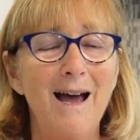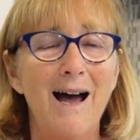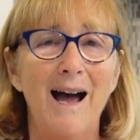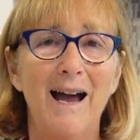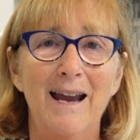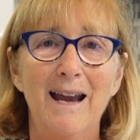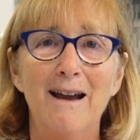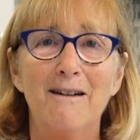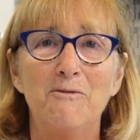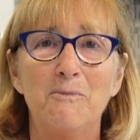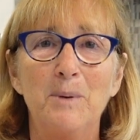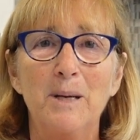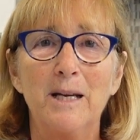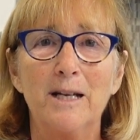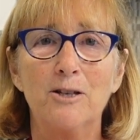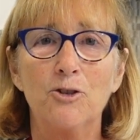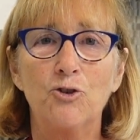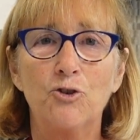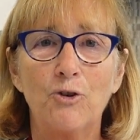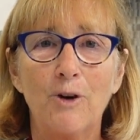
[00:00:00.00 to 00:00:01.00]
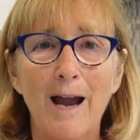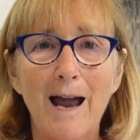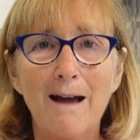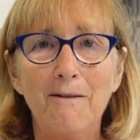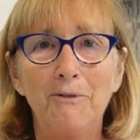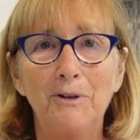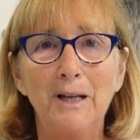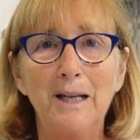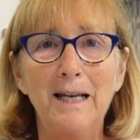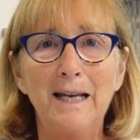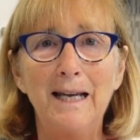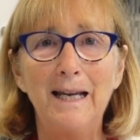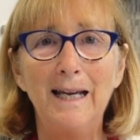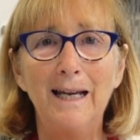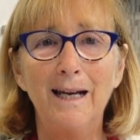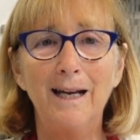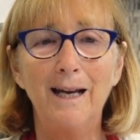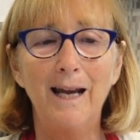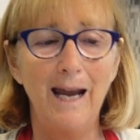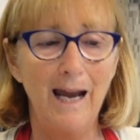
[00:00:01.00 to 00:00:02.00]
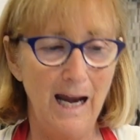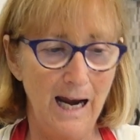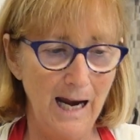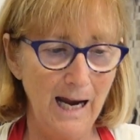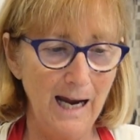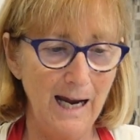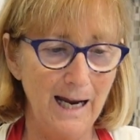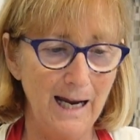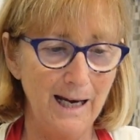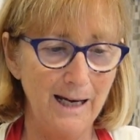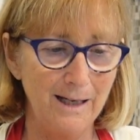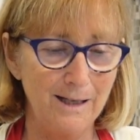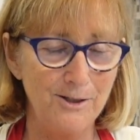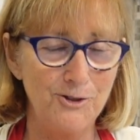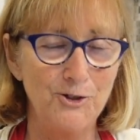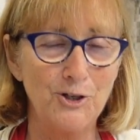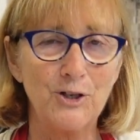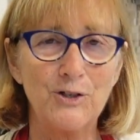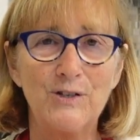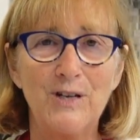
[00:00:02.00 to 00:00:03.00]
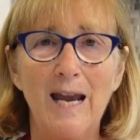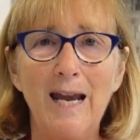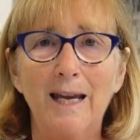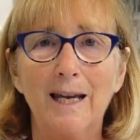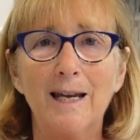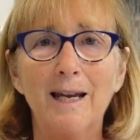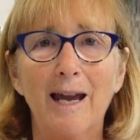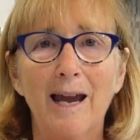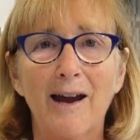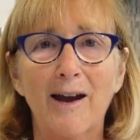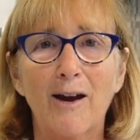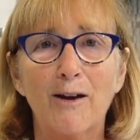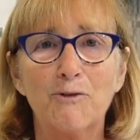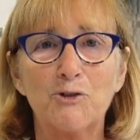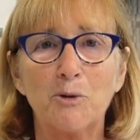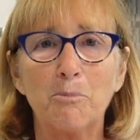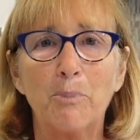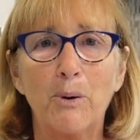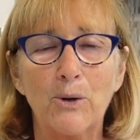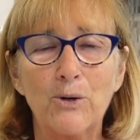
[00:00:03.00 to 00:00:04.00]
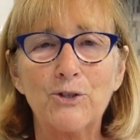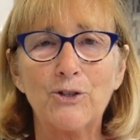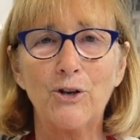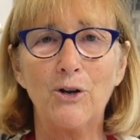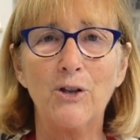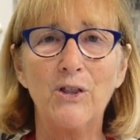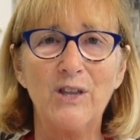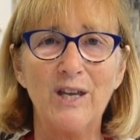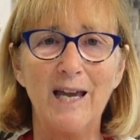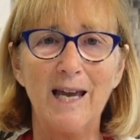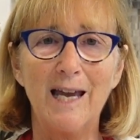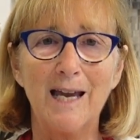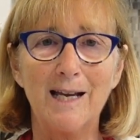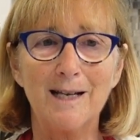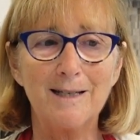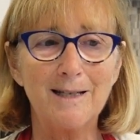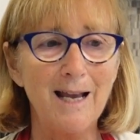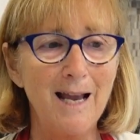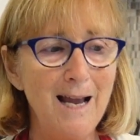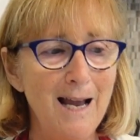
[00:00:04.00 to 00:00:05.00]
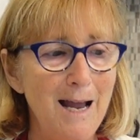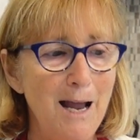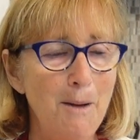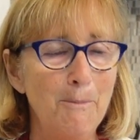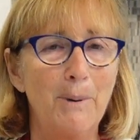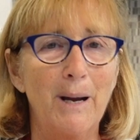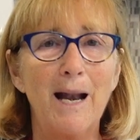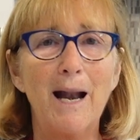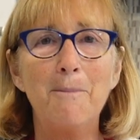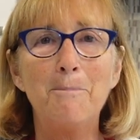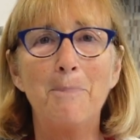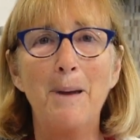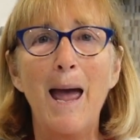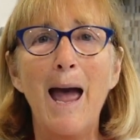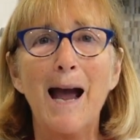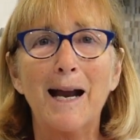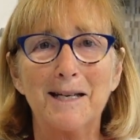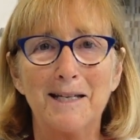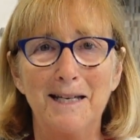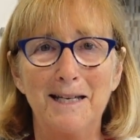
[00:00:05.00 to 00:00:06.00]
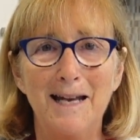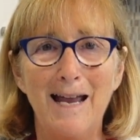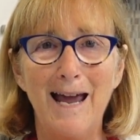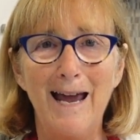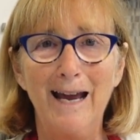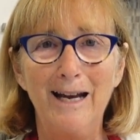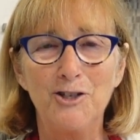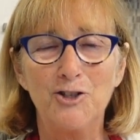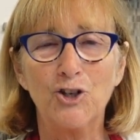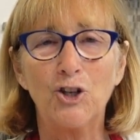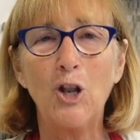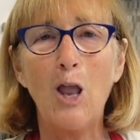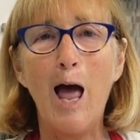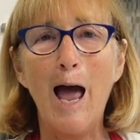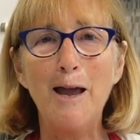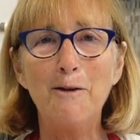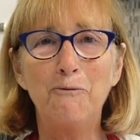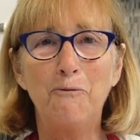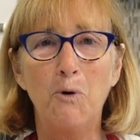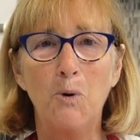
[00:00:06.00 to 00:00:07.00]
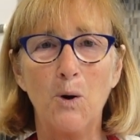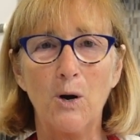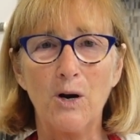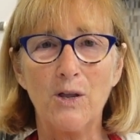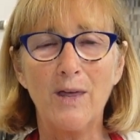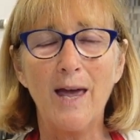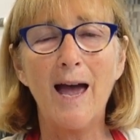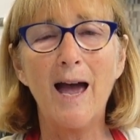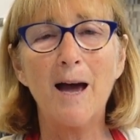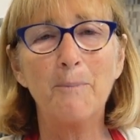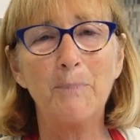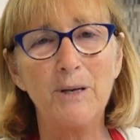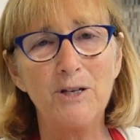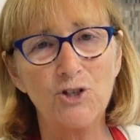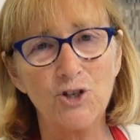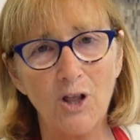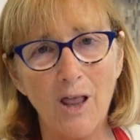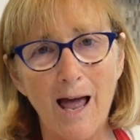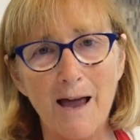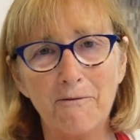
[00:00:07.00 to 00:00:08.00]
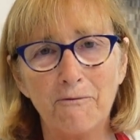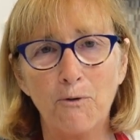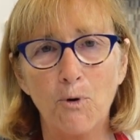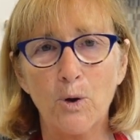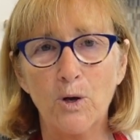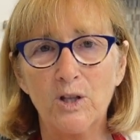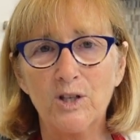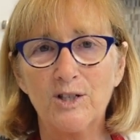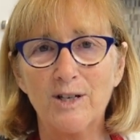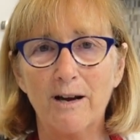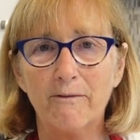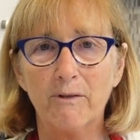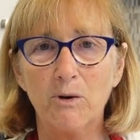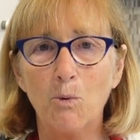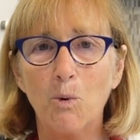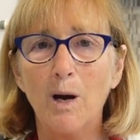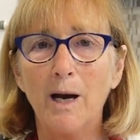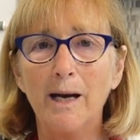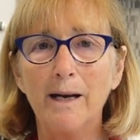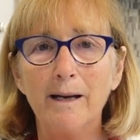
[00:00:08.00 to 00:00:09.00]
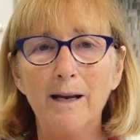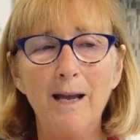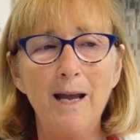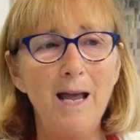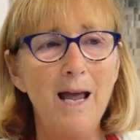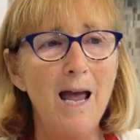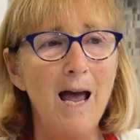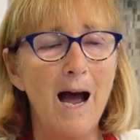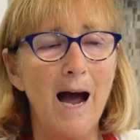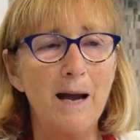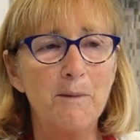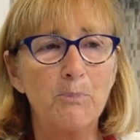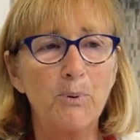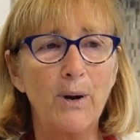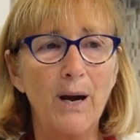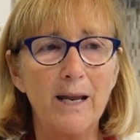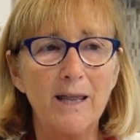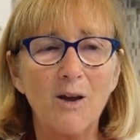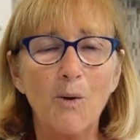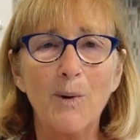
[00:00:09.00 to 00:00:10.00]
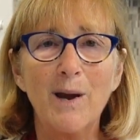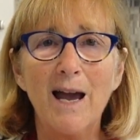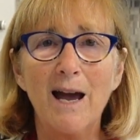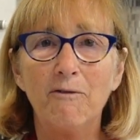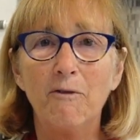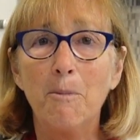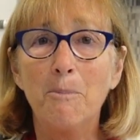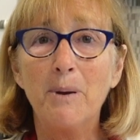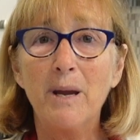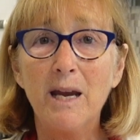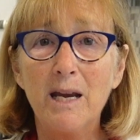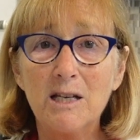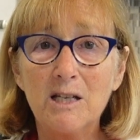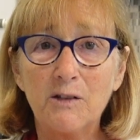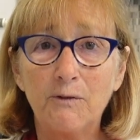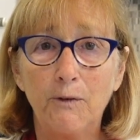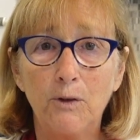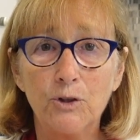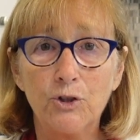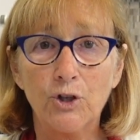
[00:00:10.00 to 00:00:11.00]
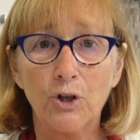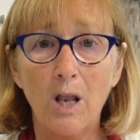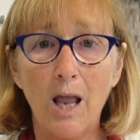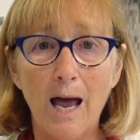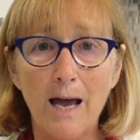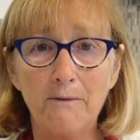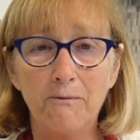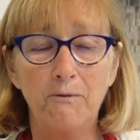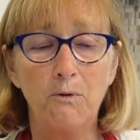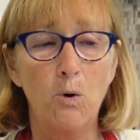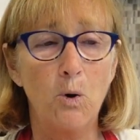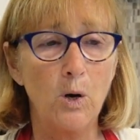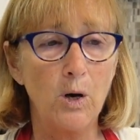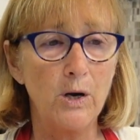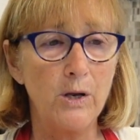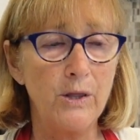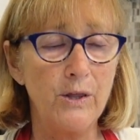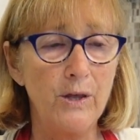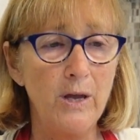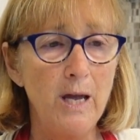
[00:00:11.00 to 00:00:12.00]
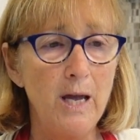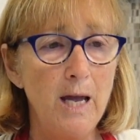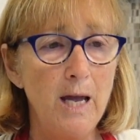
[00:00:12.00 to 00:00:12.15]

I have been traveling and just taking care of some personal things, but I'm back today, July 4th. Happy July 4th to everyone. I pray that we have a peaceful July 4th.